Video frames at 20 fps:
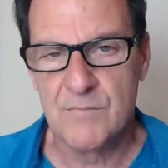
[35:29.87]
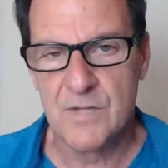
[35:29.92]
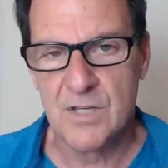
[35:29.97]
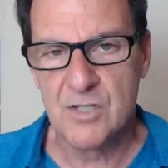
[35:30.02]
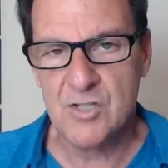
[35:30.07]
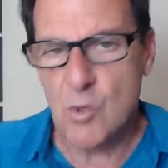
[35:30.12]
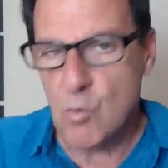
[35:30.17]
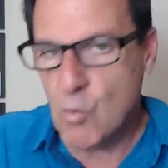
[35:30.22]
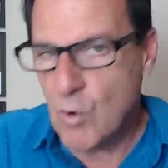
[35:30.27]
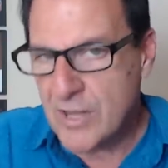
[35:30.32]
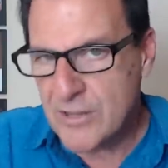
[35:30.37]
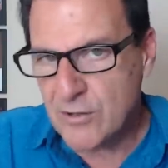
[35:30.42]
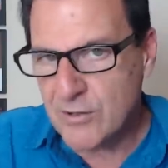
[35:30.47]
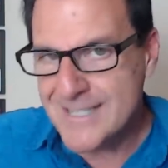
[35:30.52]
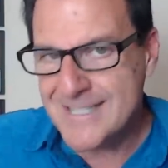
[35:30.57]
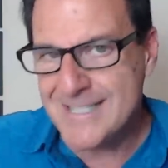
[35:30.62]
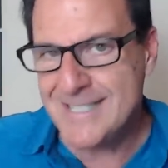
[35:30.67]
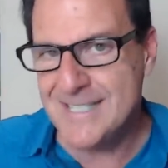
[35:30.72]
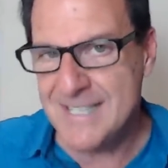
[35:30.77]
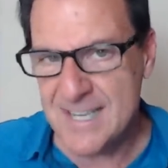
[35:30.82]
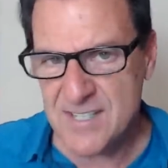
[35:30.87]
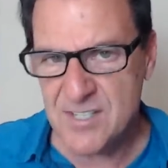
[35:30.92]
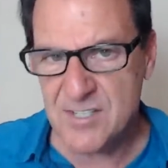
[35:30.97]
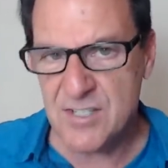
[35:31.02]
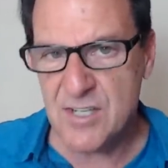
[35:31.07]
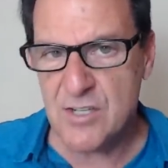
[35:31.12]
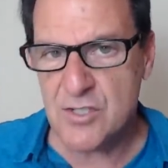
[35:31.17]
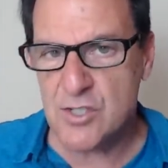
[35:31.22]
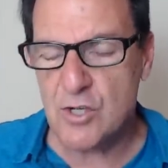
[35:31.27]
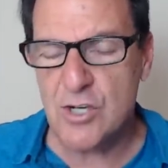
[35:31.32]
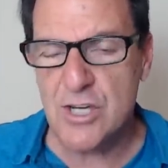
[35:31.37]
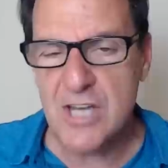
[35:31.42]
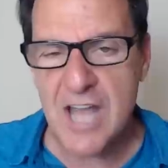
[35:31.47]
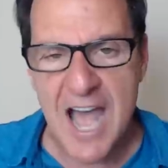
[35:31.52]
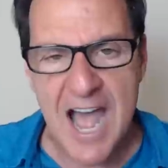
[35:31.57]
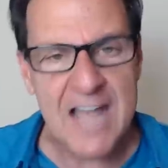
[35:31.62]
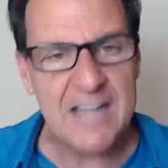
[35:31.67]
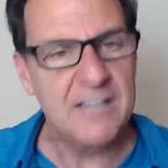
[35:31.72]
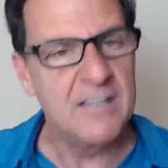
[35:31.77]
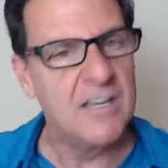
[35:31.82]
So whether it's distance or
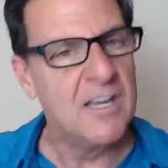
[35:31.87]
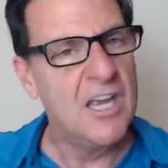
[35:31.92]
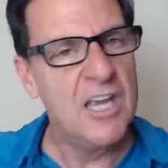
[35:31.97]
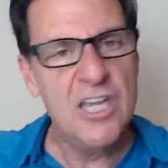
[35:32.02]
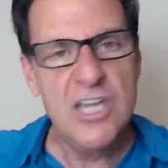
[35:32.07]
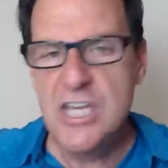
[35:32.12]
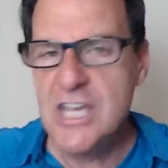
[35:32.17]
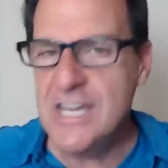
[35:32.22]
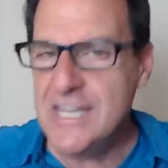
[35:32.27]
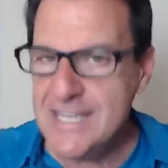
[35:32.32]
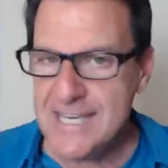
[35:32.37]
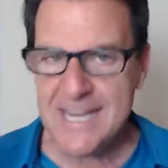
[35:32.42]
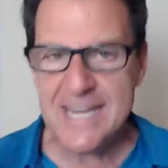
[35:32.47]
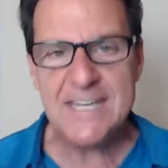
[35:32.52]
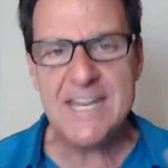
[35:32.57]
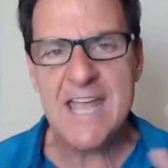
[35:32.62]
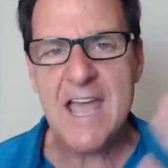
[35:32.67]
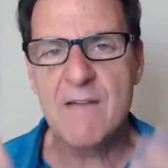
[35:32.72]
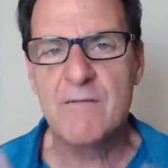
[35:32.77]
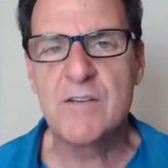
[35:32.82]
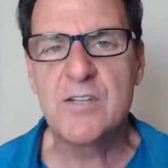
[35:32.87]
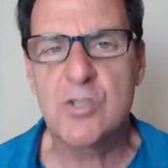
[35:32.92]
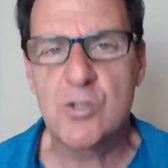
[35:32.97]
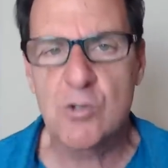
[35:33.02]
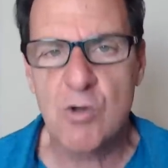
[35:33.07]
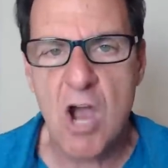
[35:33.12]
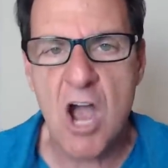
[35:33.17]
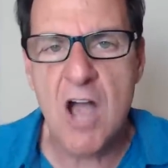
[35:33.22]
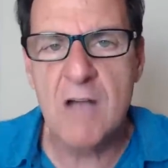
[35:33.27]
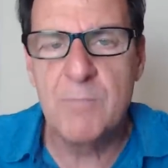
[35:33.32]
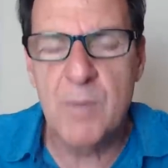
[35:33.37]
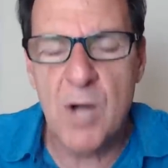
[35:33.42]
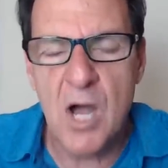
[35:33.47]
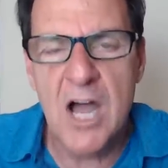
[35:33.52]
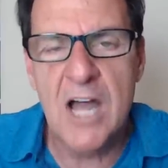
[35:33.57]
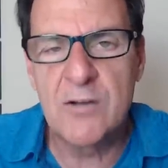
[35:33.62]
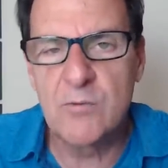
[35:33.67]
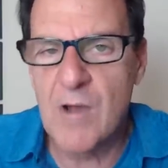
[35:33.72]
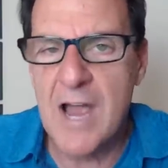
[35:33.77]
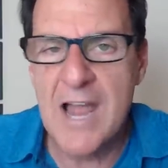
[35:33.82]
not, you need to have a strong
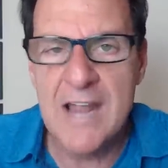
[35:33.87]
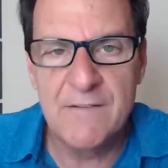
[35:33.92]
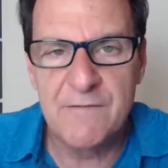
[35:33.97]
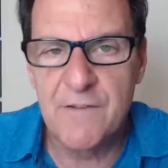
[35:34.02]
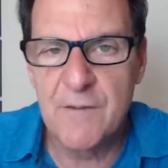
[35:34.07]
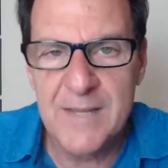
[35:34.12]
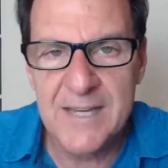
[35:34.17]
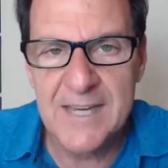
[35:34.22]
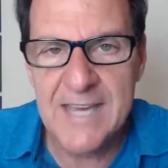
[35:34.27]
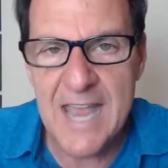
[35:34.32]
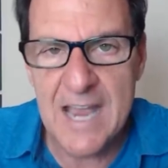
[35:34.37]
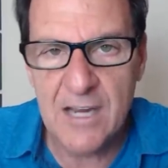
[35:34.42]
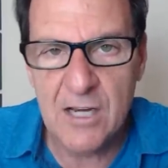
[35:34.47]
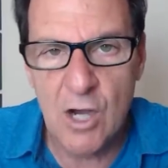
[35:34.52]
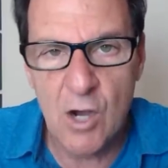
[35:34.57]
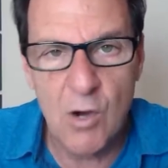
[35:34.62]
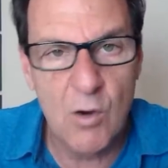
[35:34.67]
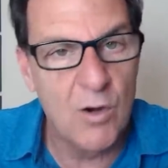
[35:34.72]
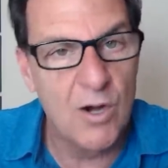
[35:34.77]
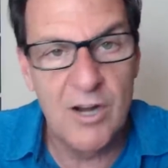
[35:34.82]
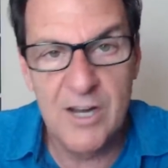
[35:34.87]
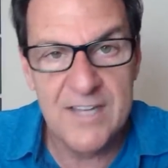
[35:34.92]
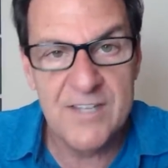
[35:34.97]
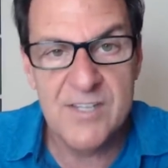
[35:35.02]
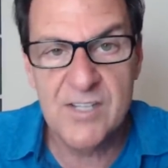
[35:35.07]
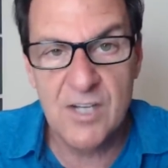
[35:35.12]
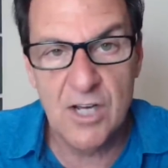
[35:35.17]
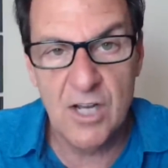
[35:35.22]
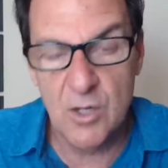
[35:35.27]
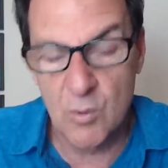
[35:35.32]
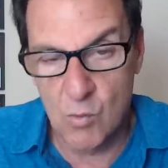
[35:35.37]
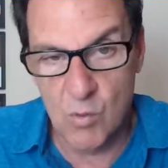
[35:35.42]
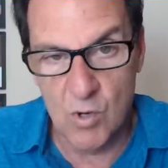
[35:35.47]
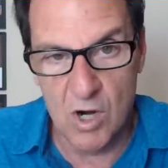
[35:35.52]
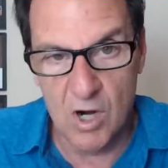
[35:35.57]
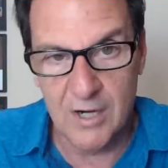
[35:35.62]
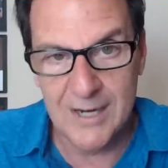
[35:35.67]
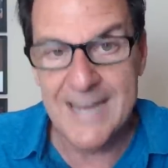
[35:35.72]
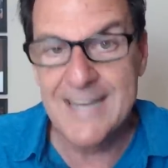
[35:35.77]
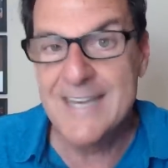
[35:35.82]
bond right from the get-go or it isn't going to
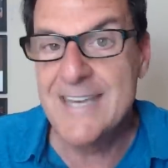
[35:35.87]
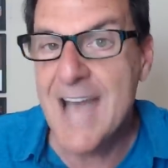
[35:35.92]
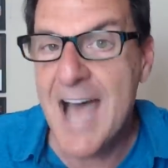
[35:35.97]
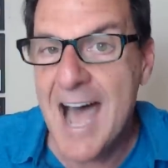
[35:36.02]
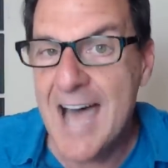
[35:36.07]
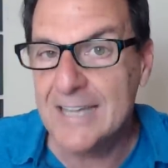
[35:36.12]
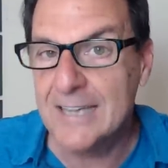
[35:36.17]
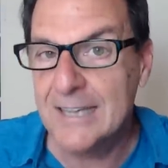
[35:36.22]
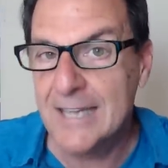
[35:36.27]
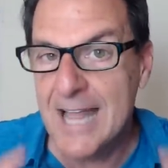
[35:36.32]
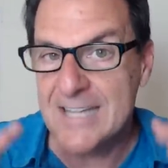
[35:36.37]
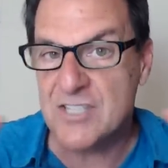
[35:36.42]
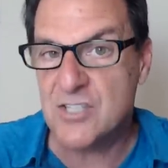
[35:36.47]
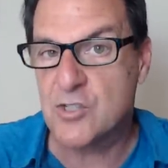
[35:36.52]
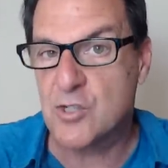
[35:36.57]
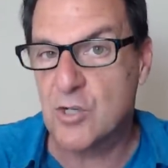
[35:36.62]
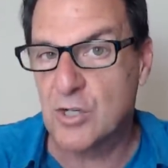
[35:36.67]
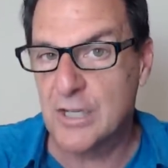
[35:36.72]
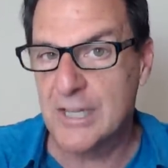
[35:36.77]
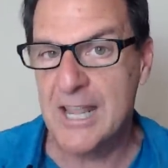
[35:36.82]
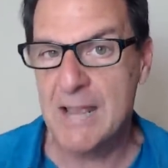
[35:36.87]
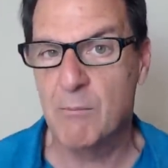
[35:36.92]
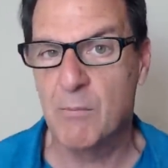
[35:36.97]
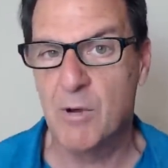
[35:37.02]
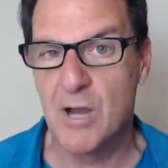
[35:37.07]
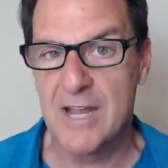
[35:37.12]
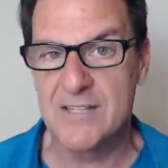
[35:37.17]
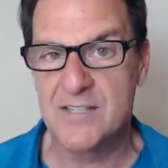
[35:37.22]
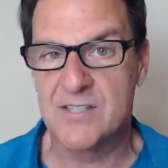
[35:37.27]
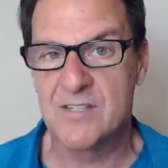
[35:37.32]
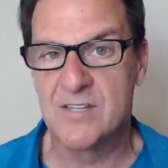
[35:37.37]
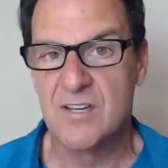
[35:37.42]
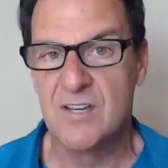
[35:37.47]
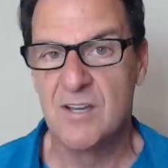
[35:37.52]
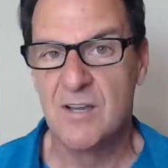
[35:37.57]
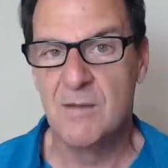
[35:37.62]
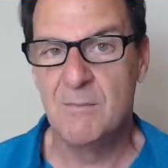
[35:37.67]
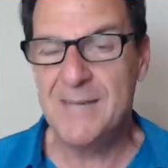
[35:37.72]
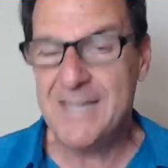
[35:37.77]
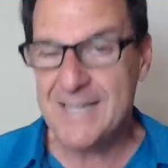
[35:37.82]
work. And not lust or limerence
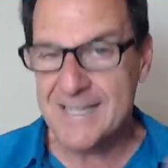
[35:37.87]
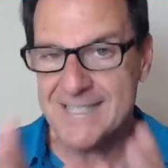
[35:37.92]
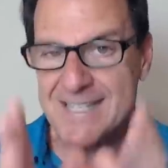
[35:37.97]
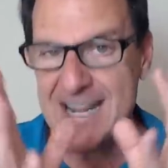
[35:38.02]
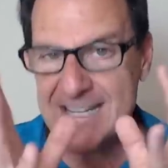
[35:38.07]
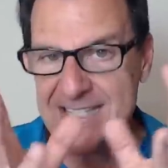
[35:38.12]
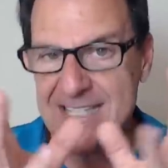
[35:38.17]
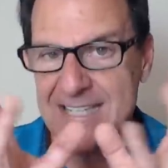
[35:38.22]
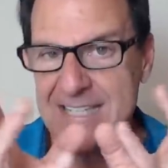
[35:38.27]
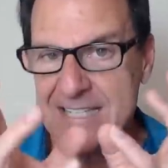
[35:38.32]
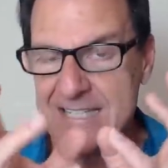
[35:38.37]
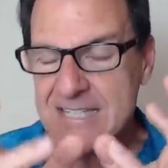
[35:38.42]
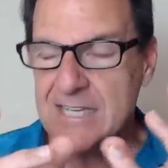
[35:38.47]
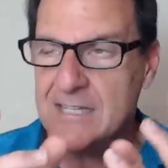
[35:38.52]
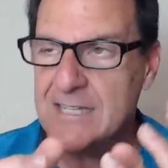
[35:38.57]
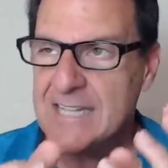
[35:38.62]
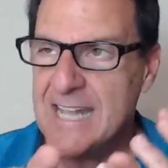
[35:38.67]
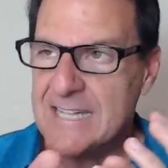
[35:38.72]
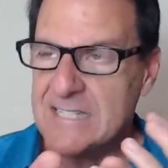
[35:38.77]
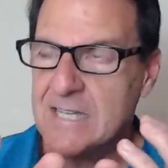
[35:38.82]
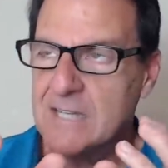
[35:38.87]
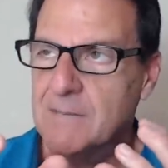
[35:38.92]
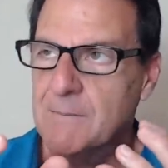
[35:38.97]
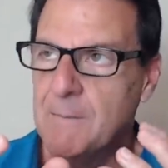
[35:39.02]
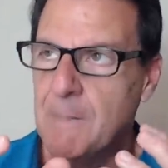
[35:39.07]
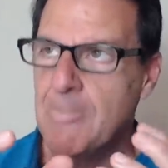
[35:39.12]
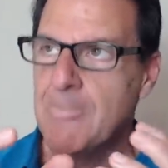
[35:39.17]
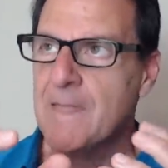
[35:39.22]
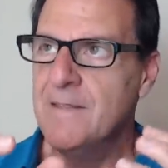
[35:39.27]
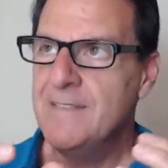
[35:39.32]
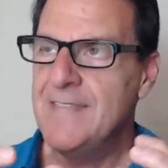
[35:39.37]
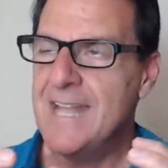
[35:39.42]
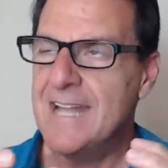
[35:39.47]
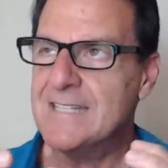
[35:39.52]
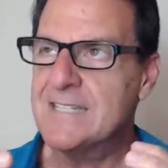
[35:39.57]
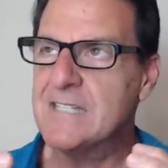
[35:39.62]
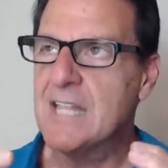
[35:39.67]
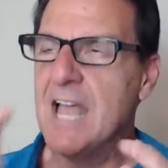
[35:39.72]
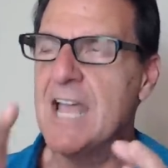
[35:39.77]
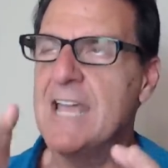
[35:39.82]
because that's a that's a
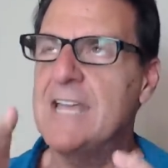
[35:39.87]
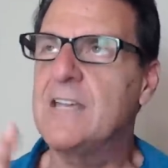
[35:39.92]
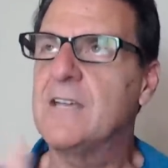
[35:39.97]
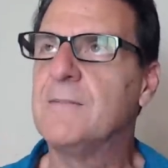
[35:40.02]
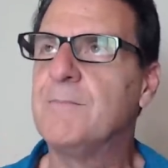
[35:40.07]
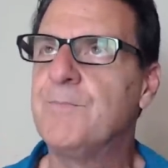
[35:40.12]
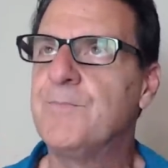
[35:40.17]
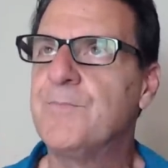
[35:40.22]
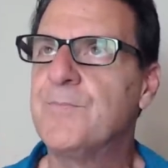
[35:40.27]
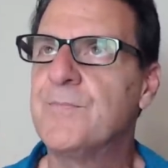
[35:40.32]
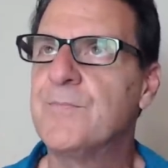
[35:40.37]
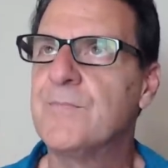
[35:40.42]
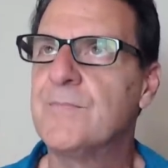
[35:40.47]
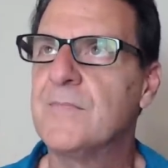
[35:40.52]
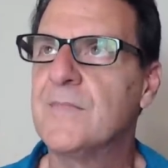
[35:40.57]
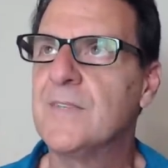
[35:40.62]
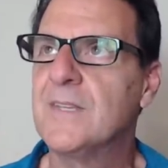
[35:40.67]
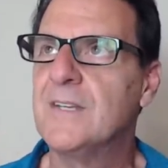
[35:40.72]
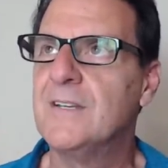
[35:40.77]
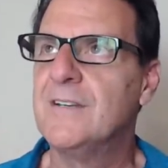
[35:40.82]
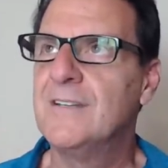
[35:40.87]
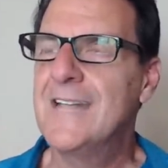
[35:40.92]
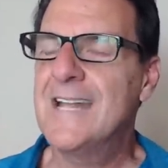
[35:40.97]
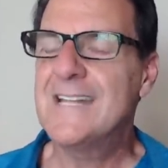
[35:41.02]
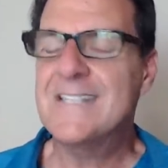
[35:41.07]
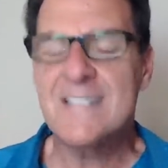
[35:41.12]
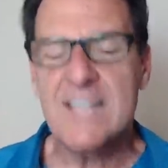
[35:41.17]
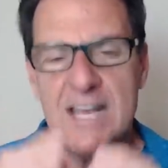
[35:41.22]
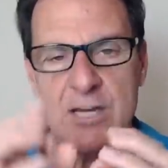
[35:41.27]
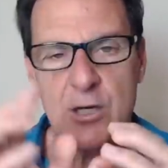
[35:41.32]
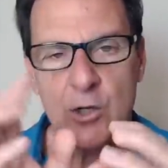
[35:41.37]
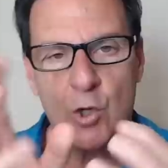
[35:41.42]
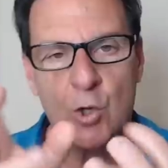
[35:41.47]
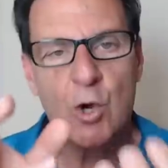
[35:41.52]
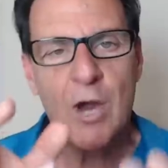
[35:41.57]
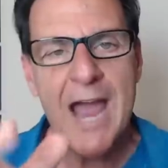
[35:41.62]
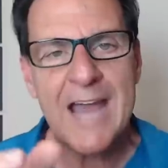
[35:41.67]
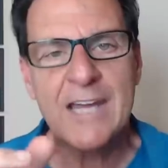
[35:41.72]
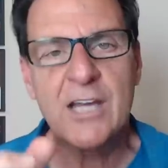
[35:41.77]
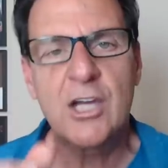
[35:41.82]
that's like that's like
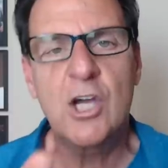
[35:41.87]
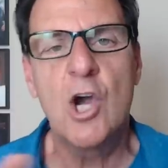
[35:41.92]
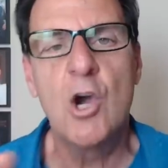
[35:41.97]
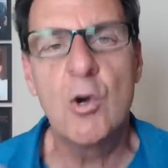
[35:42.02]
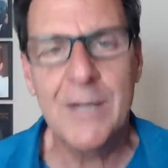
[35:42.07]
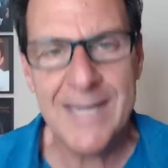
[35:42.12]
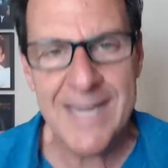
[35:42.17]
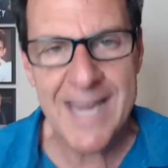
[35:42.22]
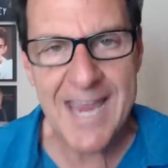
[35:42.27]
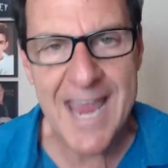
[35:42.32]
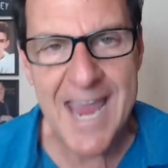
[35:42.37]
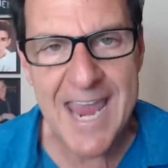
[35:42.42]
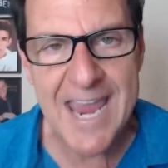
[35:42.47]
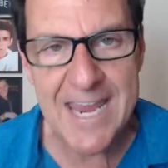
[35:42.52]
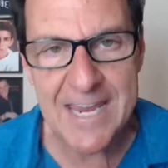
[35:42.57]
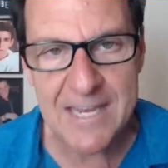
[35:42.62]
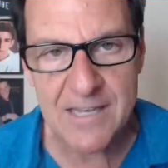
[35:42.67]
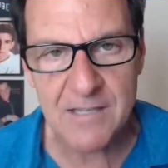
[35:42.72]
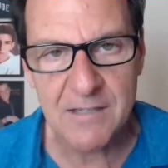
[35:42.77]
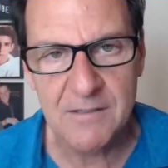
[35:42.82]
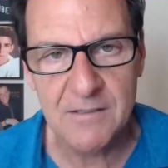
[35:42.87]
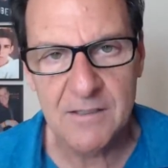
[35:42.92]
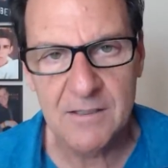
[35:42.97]
crack cocaine.